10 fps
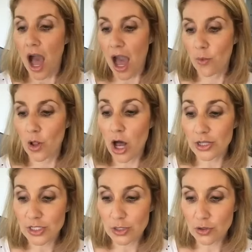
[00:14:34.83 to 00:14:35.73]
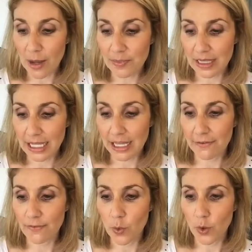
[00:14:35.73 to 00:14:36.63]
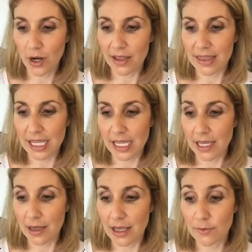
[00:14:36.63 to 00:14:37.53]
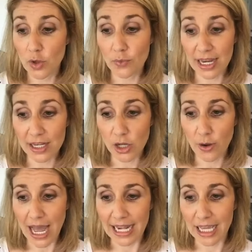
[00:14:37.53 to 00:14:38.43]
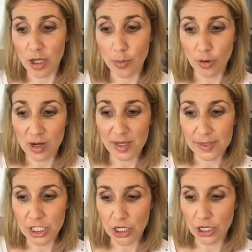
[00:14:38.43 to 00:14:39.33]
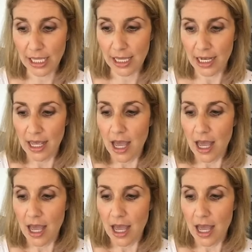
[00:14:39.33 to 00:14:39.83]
I will also drop the link for the, if you're ready to go ahead and get your premium starter kit,